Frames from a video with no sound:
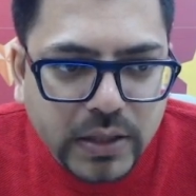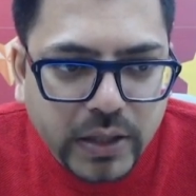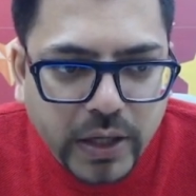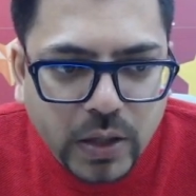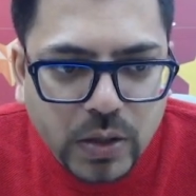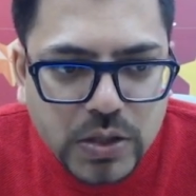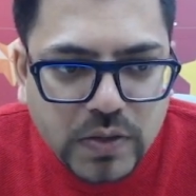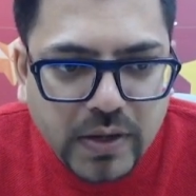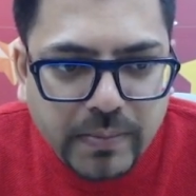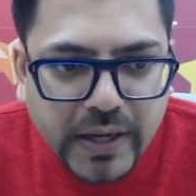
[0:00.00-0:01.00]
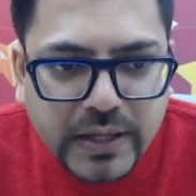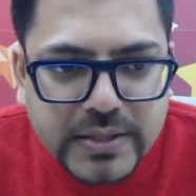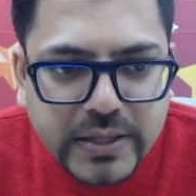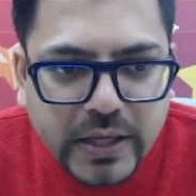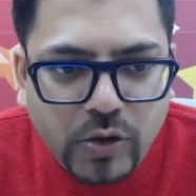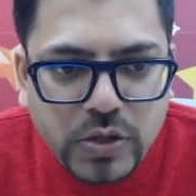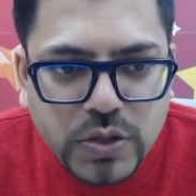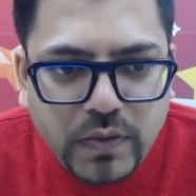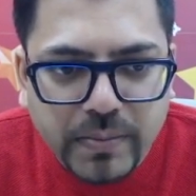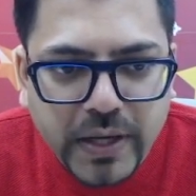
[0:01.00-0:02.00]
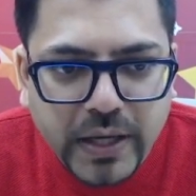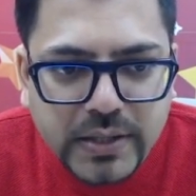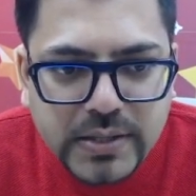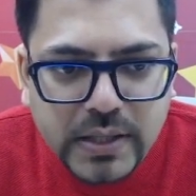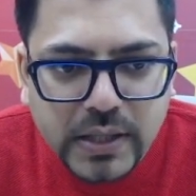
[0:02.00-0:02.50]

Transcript: Here also 1 by x, here also 1 by x.